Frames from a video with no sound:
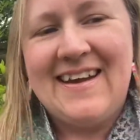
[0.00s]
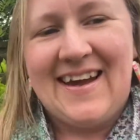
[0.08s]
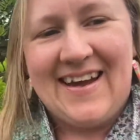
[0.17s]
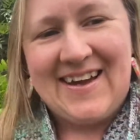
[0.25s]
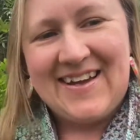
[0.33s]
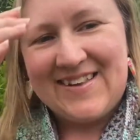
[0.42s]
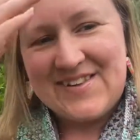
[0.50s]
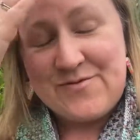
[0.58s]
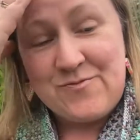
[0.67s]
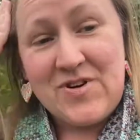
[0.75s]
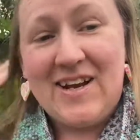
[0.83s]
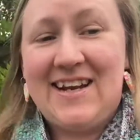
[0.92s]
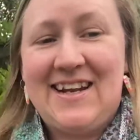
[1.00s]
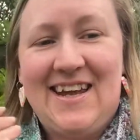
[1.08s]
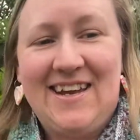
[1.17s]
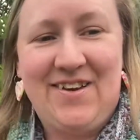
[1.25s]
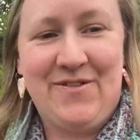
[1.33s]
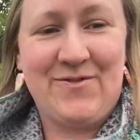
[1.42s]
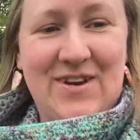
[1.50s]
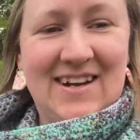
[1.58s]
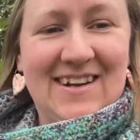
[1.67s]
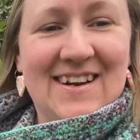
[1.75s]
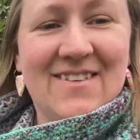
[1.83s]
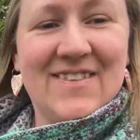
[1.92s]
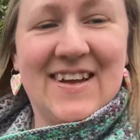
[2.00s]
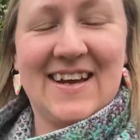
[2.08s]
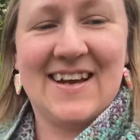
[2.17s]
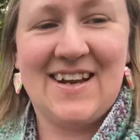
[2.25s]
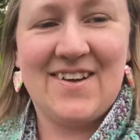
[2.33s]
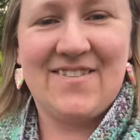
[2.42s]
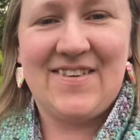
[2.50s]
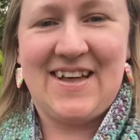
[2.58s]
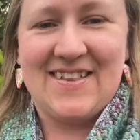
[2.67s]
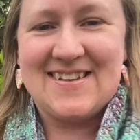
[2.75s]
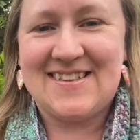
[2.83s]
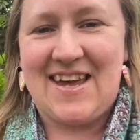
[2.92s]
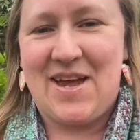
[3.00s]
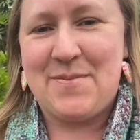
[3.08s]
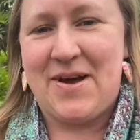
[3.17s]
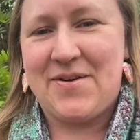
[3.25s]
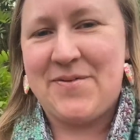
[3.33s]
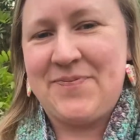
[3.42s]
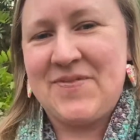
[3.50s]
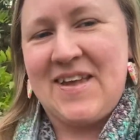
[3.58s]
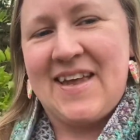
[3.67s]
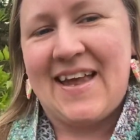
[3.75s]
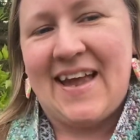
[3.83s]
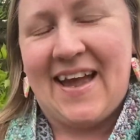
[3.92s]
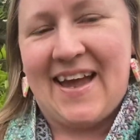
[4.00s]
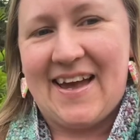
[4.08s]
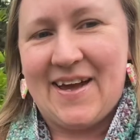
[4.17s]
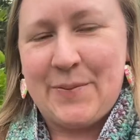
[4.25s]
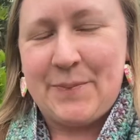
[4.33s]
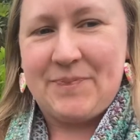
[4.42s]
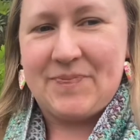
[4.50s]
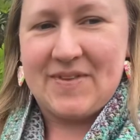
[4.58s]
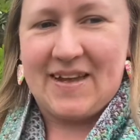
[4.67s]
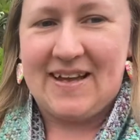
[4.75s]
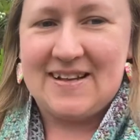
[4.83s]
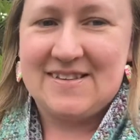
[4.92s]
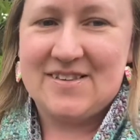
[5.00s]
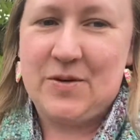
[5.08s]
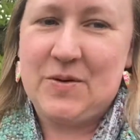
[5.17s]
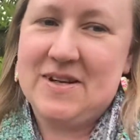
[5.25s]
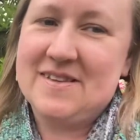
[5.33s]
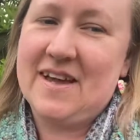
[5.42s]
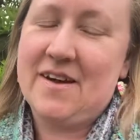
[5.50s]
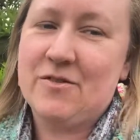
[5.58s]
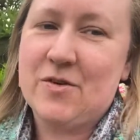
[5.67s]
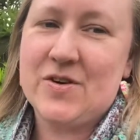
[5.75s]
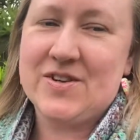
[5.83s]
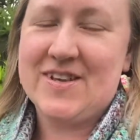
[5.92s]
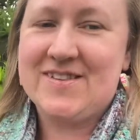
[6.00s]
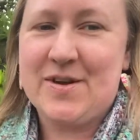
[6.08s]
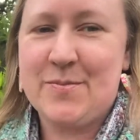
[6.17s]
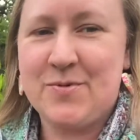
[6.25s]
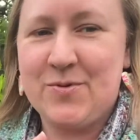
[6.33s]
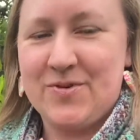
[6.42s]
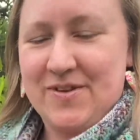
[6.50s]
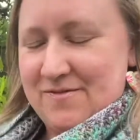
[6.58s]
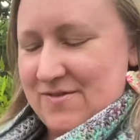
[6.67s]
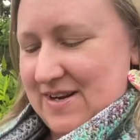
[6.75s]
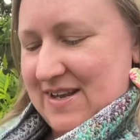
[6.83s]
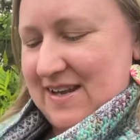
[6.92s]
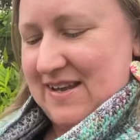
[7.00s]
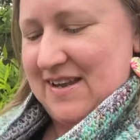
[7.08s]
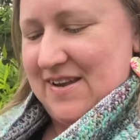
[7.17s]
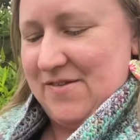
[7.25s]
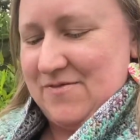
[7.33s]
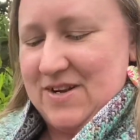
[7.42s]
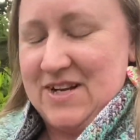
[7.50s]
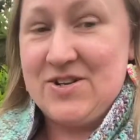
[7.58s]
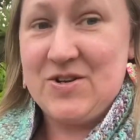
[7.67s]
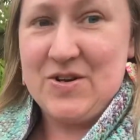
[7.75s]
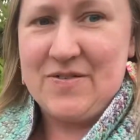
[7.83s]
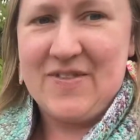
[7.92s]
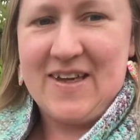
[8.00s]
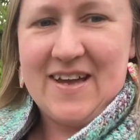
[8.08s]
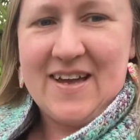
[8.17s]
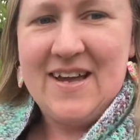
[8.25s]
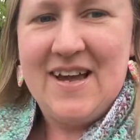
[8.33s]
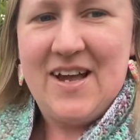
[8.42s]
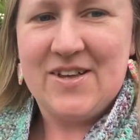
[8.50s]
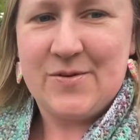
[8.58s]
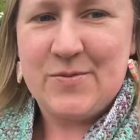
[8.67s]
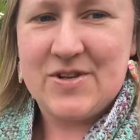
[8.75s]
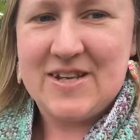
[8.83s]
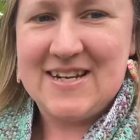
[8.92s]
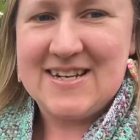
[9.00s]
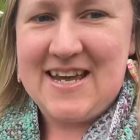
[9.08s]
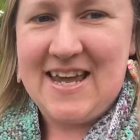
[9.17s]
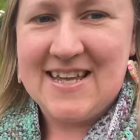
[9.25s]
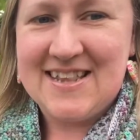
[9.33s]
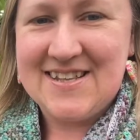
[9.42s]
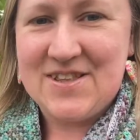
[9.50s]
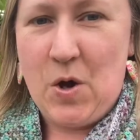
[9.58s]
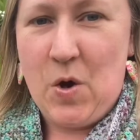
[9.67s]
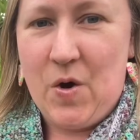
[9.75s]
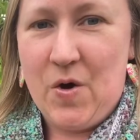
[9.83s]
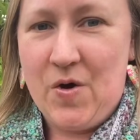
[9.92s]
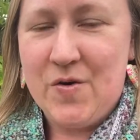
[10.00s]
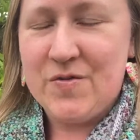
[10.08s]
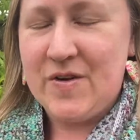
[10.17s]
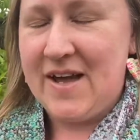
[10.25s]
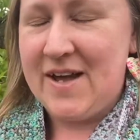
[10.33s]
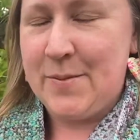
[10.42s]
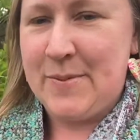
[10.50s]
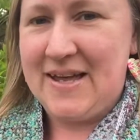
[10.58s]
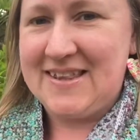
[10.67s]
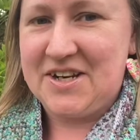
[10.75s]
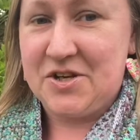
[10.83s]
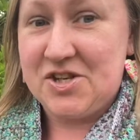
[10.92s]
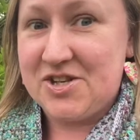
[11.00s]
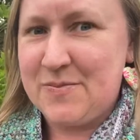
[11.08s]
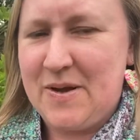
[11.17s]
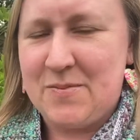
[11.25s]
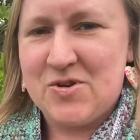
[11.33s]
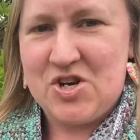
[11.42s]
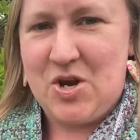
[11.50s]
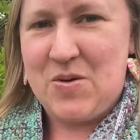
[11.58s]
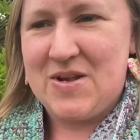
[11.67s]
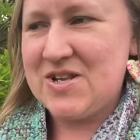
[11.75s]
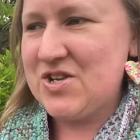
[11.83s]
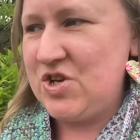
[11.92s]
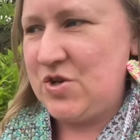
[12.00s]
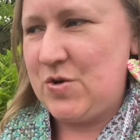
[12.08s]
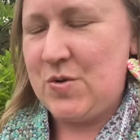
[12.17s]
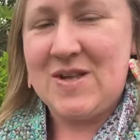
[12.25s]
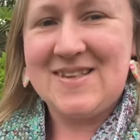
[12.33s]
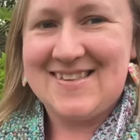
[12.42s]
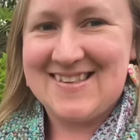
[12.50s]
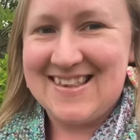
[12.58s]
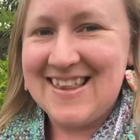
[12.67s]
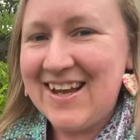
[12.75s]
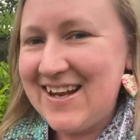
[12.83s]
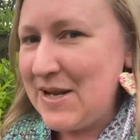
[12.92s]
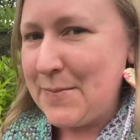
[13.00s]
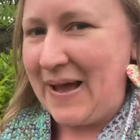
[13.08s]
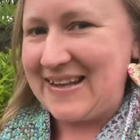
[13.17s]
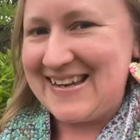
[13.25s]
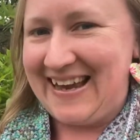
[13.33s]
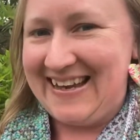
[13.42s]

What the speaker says: And it's really, really lovely. I love how this came out. And it's so nice to have crochet samples. I really do love that. So I'm just going to take this off, and then I'll just be able to show it to you slightly better.